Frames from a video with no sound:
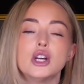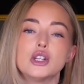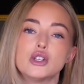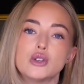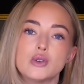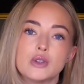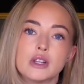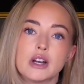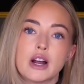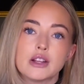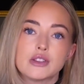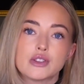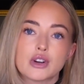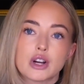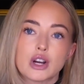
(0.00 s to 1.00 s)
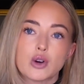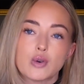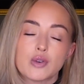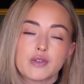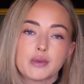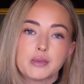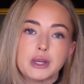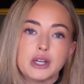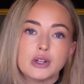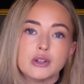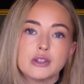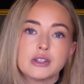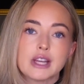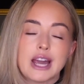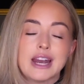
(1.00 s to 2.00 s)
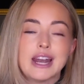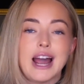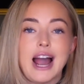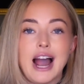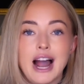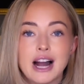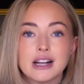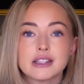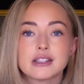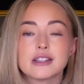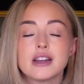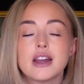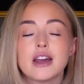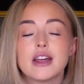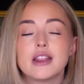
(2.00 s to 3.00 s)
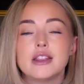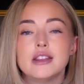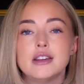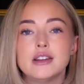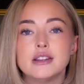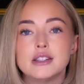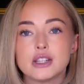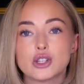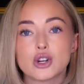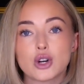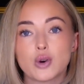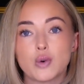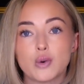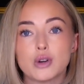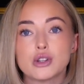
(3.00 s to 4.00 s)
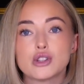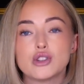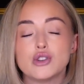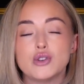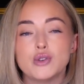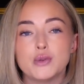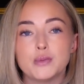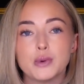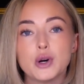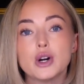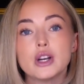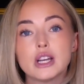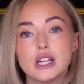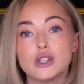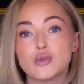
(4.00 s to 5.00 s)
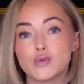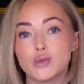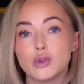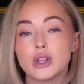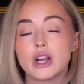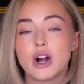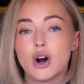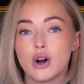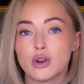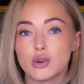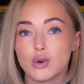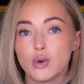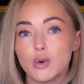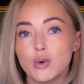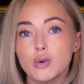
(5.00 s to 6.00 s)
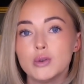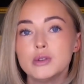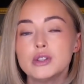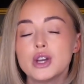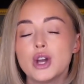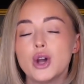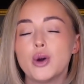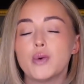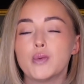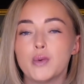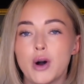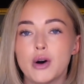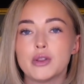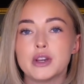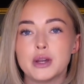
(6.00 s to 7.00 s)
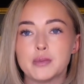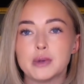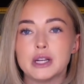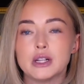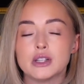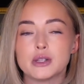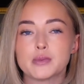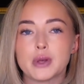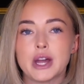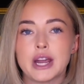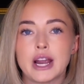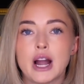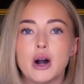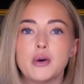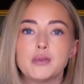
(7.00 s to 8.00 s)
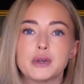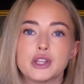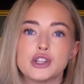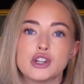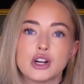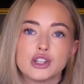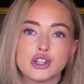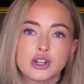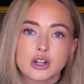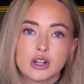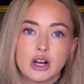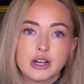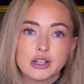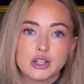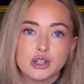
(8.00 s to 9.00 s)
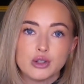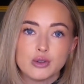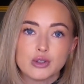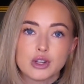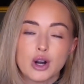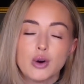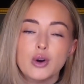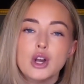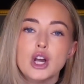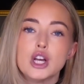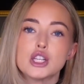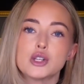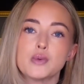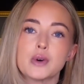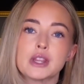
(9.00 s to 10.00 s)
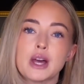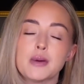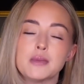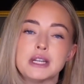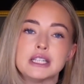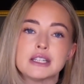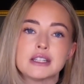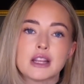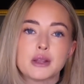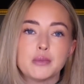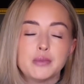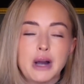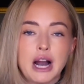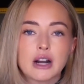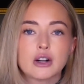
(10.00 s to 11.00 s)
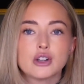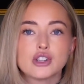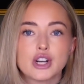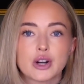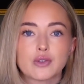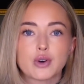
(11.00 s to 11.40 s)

to the Ninth Circuit Court of Appeals and asked the district court to put his ruling on hold while the appeal is playing out, but the judge declined to do so. So what that means is that the background check